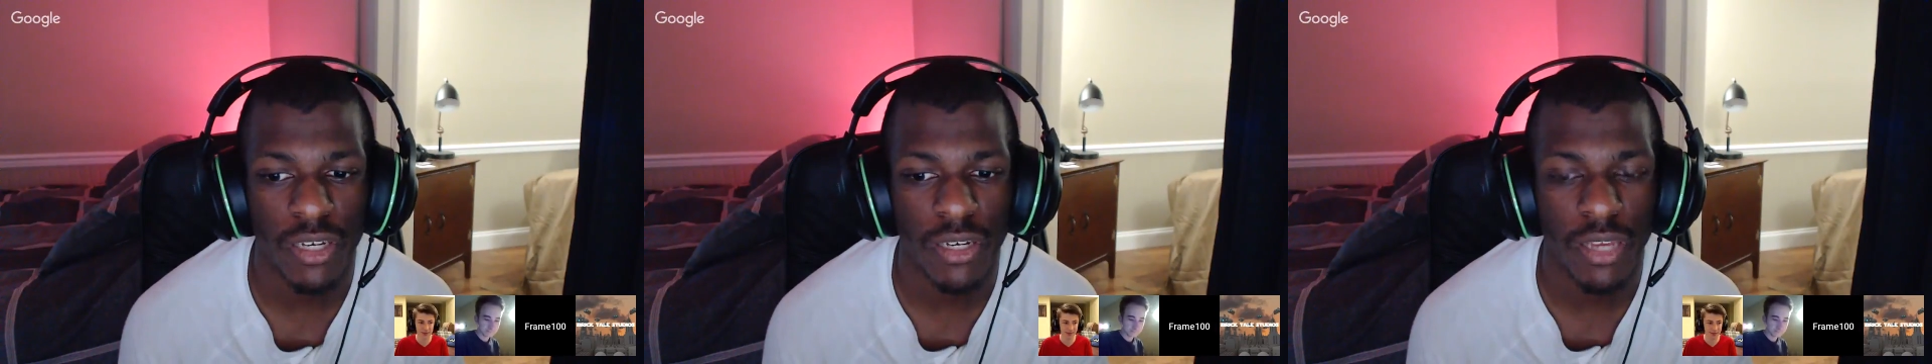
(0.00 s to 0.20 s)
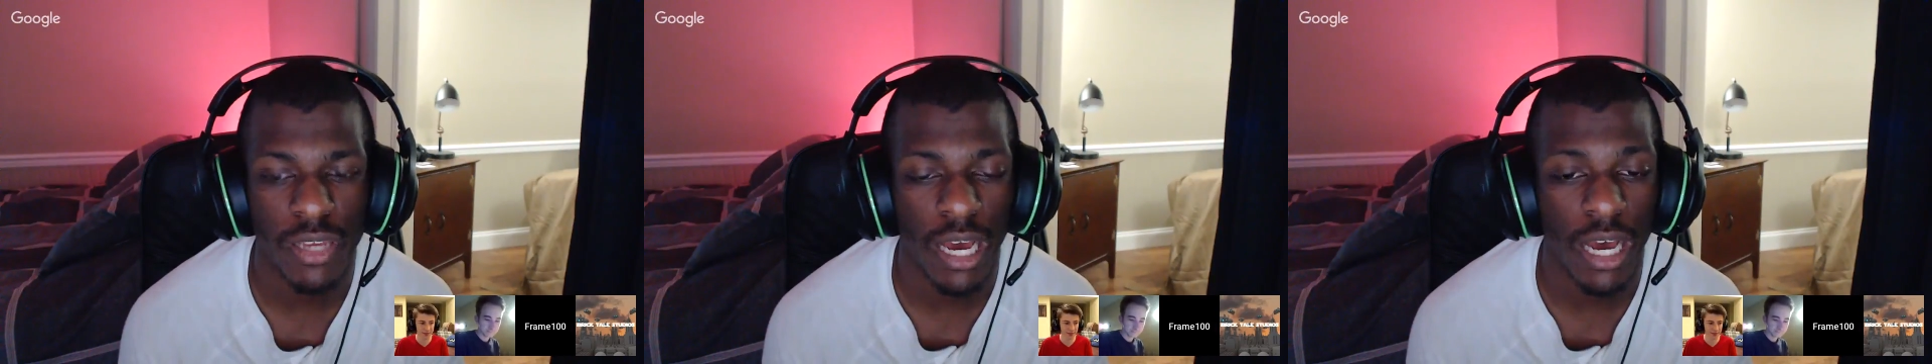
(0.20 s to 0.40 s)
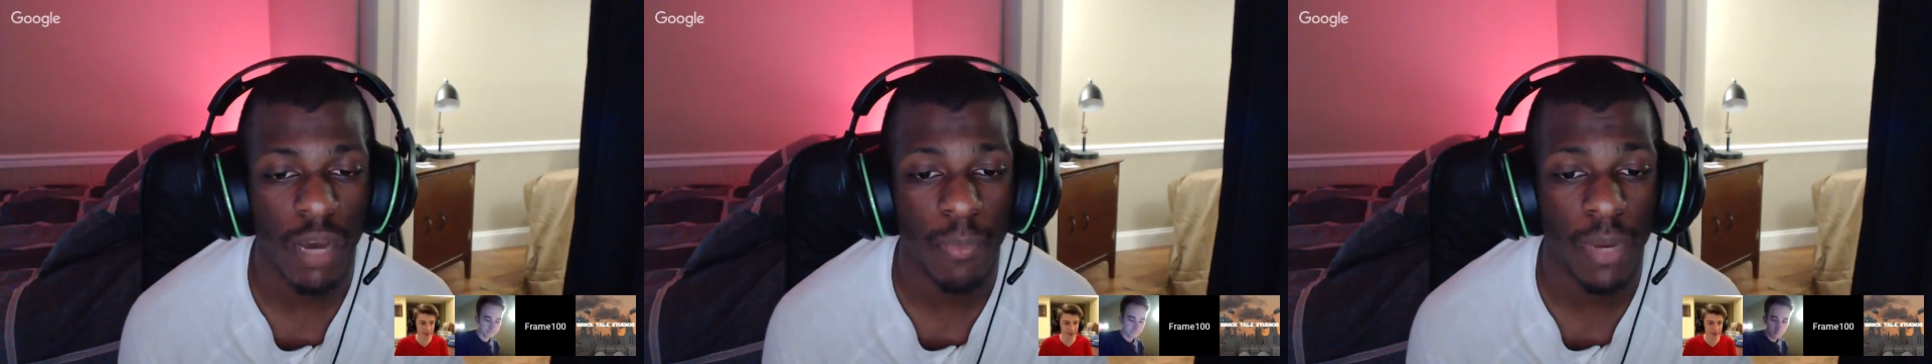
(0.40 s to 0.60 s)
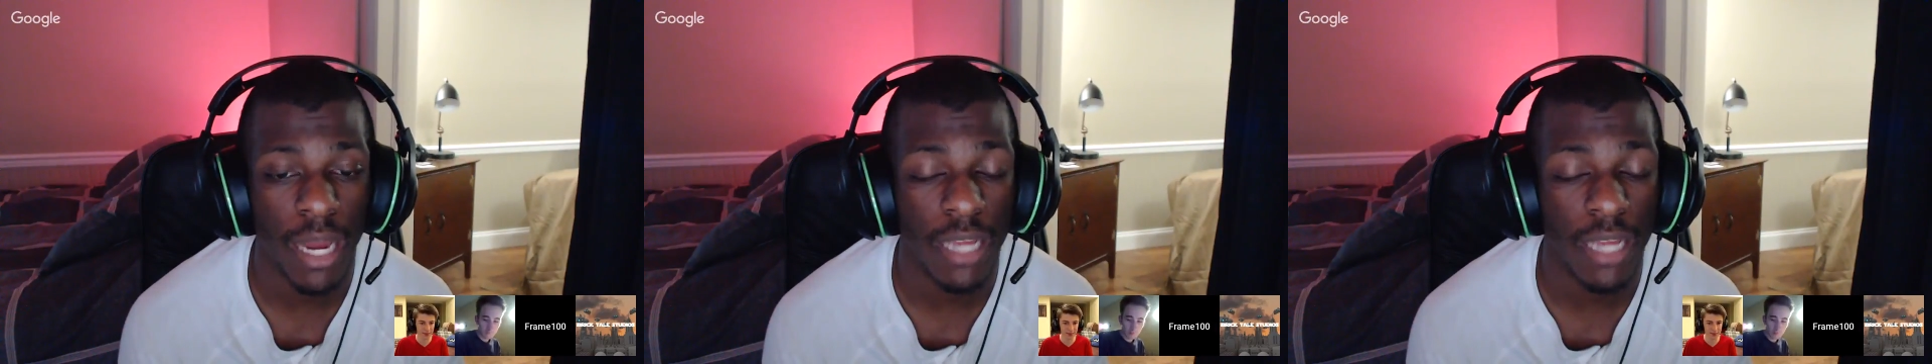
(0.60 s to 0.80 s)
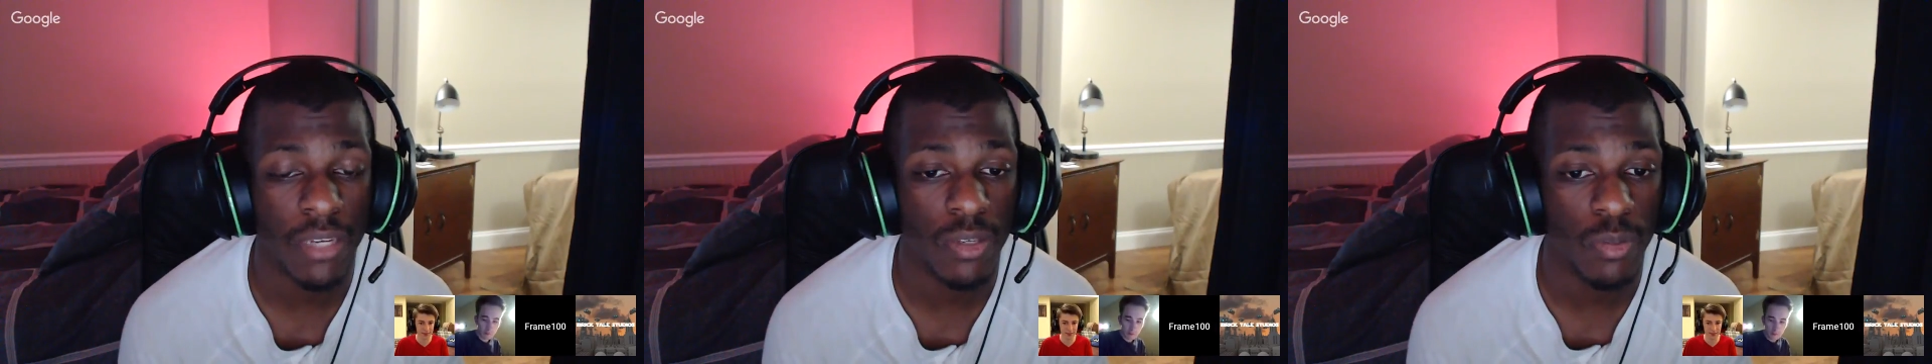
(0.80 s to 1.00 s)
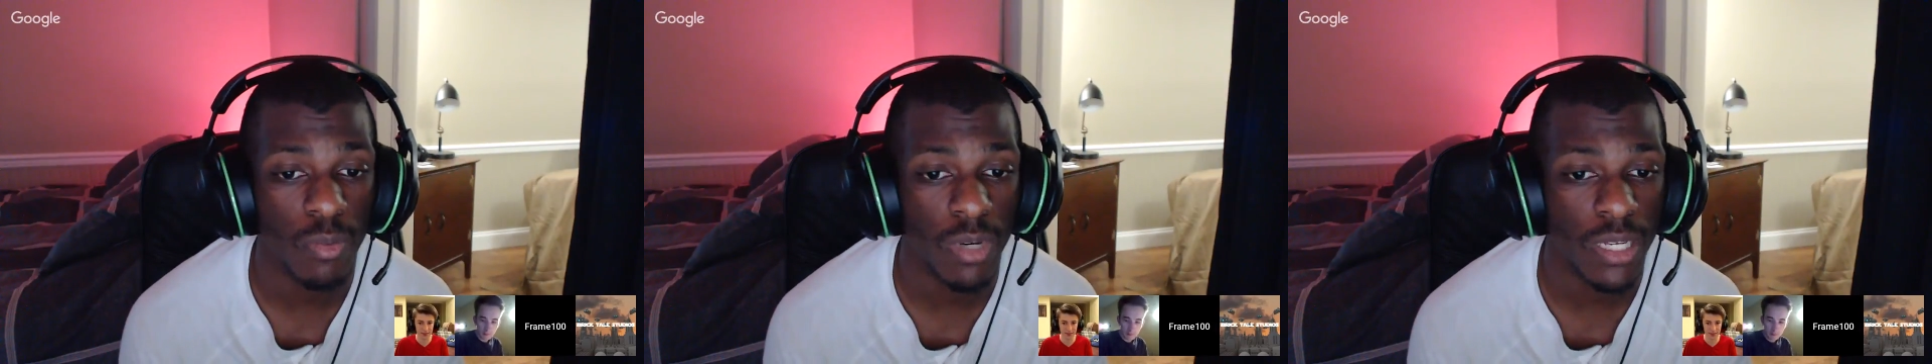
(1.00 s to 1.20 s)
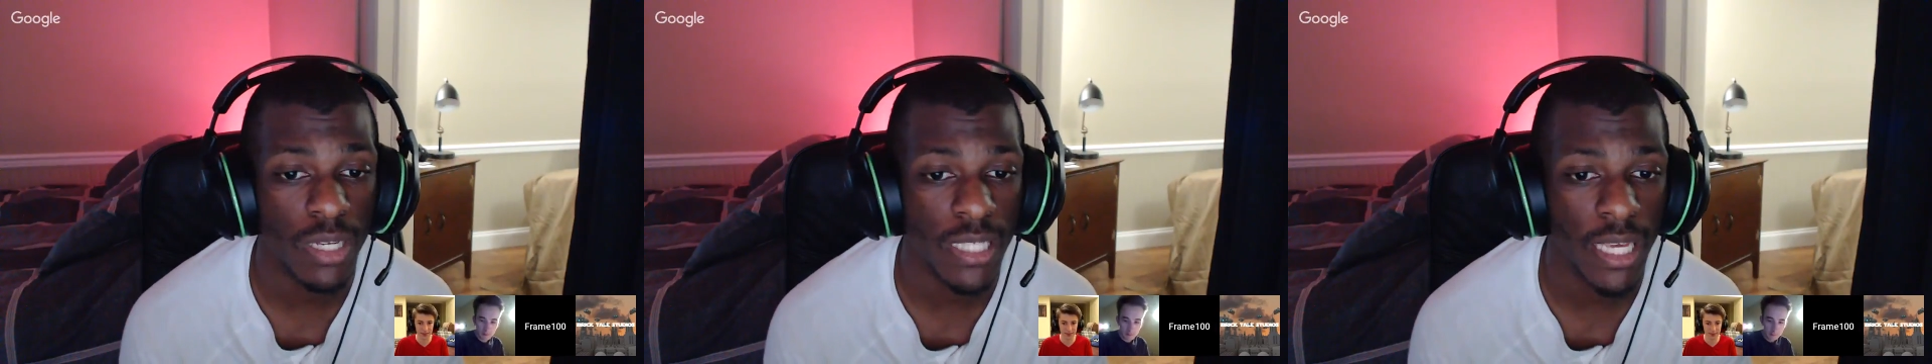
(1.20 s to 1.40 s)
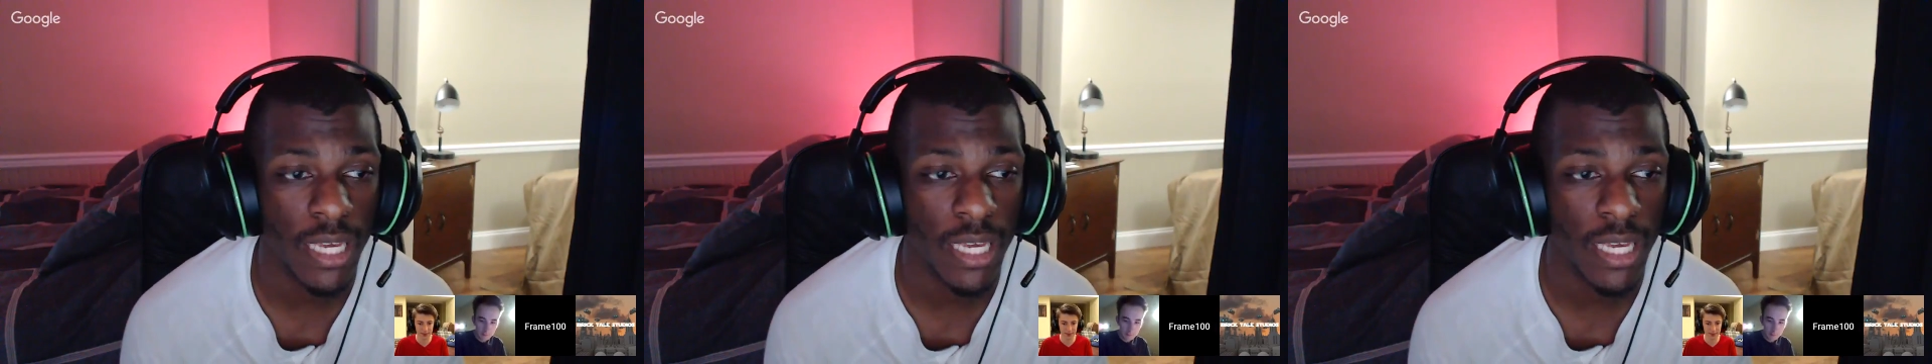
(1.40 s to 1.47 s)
but I do want to say